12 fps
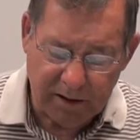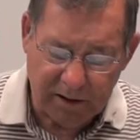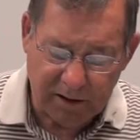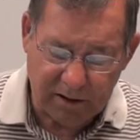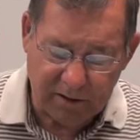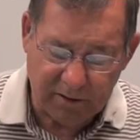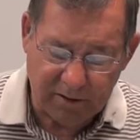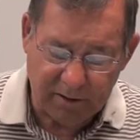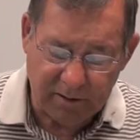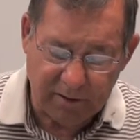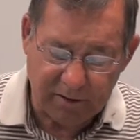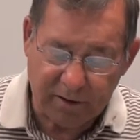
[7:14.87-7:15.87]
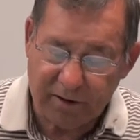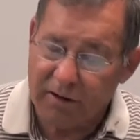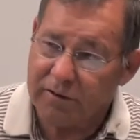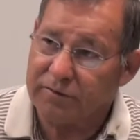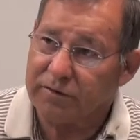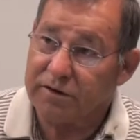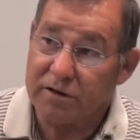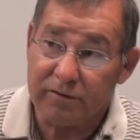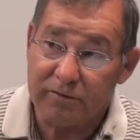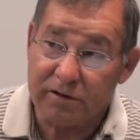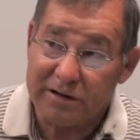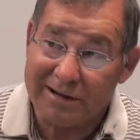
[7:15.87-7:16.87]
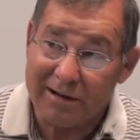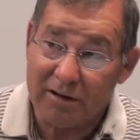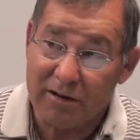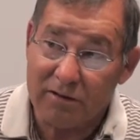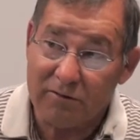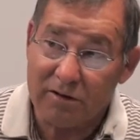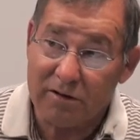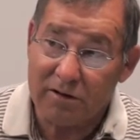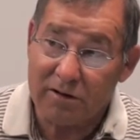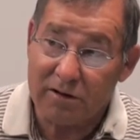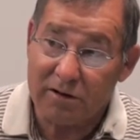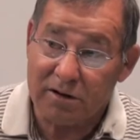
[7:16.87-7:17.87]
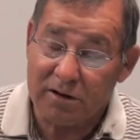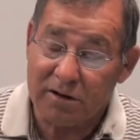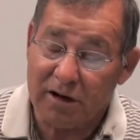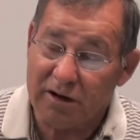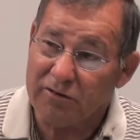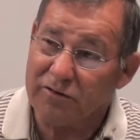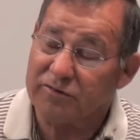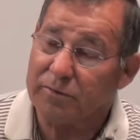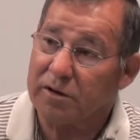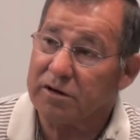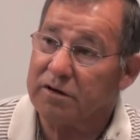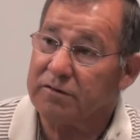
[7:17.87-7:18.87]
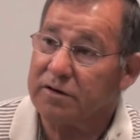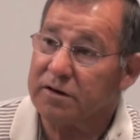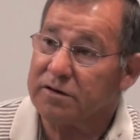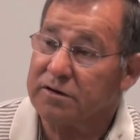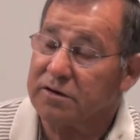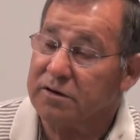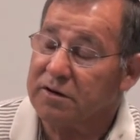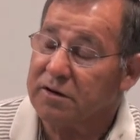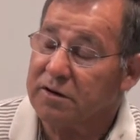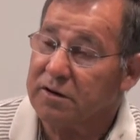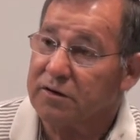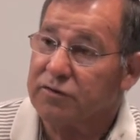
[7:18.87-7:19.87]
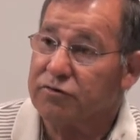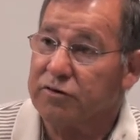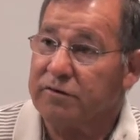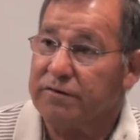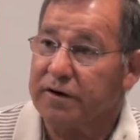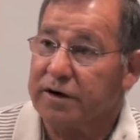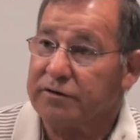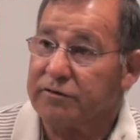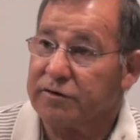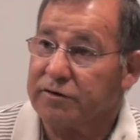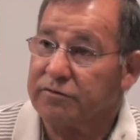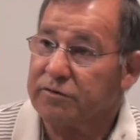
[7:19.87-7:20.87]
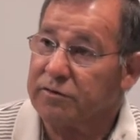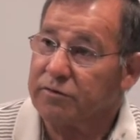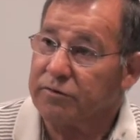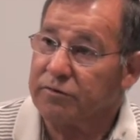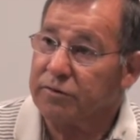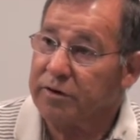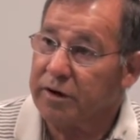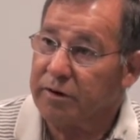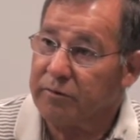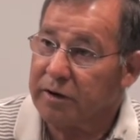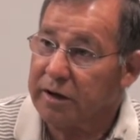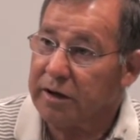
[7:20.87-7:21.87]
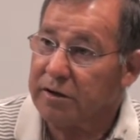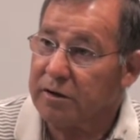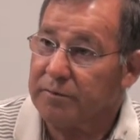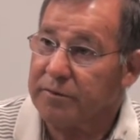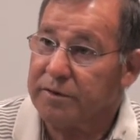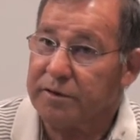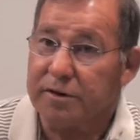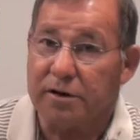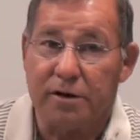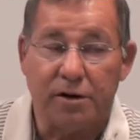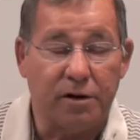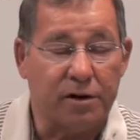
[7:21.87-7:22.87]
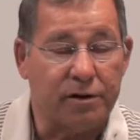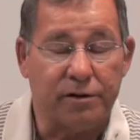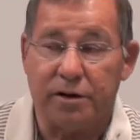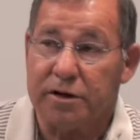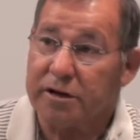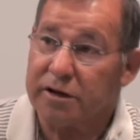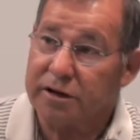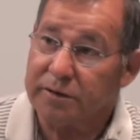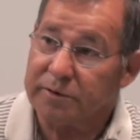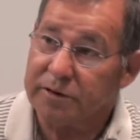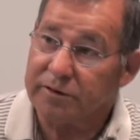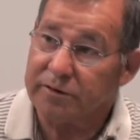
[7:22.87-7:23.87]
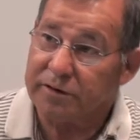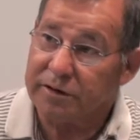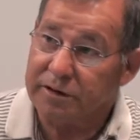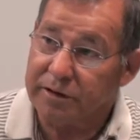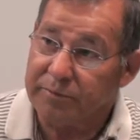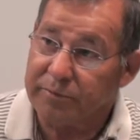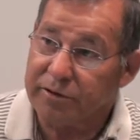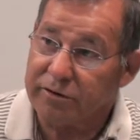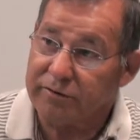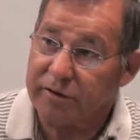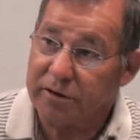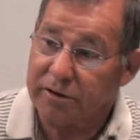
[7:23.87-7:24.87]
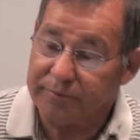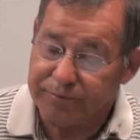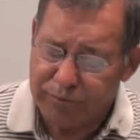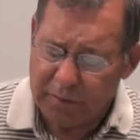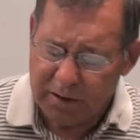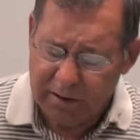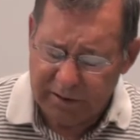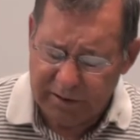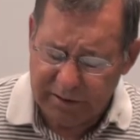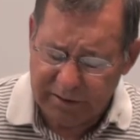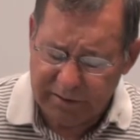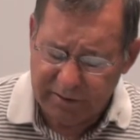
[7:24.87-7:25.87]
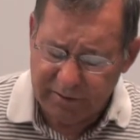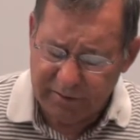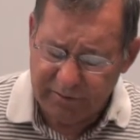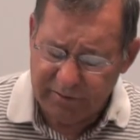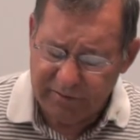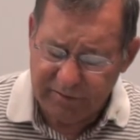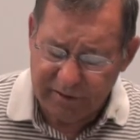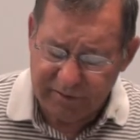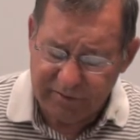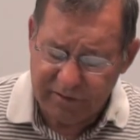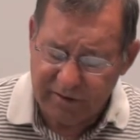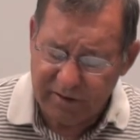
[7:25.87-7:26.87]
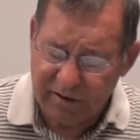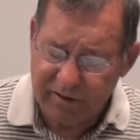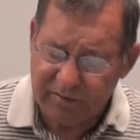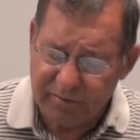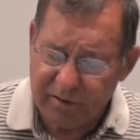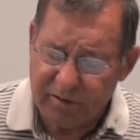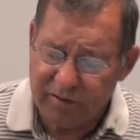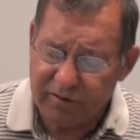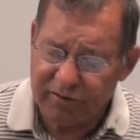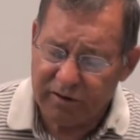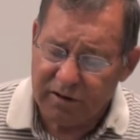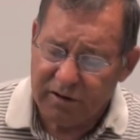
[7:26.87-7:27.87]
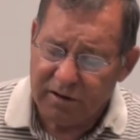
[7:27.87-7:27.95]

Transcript: and California never did anything with it. And I always believe that twin factories would really help the economy here in Imperial Valley. And the reason I say that is because